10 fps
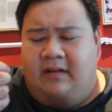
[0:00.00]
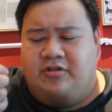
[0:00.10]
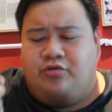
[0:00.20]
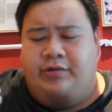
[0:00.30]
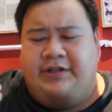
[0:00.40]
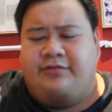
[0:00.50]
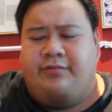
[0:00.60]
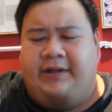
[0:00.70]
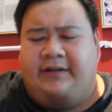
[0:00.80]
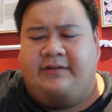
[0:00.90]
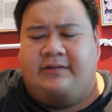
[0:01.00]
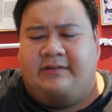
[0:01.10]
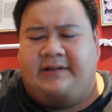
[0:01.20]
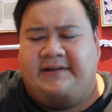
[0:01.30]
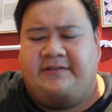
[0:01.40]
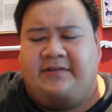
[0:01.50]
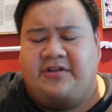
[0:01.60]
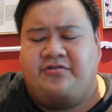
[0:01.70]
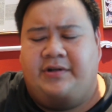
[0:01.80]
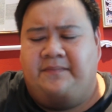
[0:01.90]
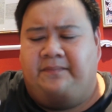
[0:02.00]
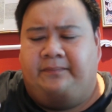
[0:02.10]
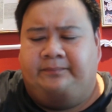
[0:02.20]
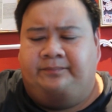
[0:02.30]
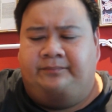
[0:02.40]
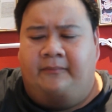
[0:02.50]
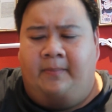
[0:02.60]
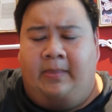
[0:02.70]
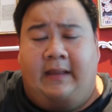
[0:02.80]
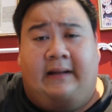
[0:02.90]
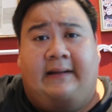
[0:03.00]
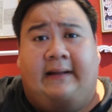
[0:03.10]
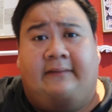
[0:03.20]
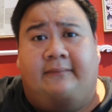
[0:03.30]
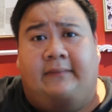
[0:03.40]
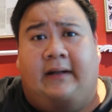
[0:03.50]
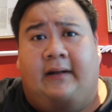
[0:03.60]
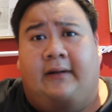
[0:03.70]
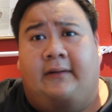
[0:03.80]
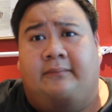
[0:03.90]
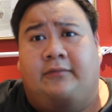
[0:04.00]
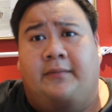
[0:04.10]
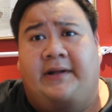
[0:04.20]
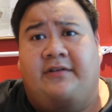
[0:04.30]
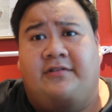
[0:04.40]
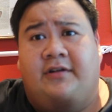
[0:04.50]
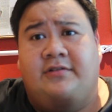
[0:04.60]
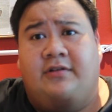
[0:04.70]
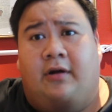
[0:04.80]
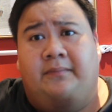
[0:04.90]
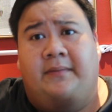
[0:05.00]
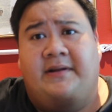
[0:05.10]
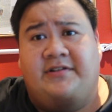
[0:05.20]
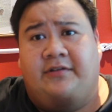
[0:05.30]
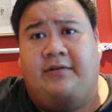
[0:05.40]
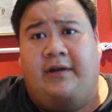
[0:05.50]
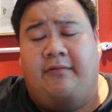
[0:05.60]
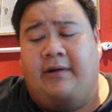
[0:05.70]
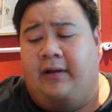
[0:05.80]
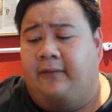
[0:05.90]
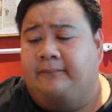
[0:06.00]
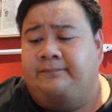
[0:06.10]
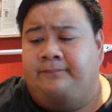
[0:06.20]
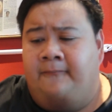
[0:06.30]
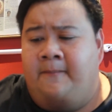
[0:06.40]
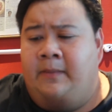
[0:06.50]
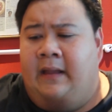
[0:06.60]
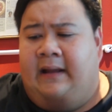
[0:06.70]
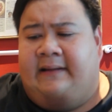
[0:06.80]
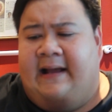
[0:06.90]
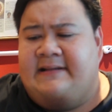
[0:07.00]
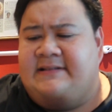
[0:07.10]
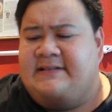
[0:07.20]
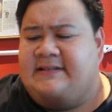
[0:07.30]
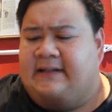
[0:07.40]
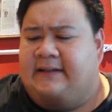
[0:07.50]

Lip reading: sweet taste of that shrimp, and that tomato sauce complements it really well. It has this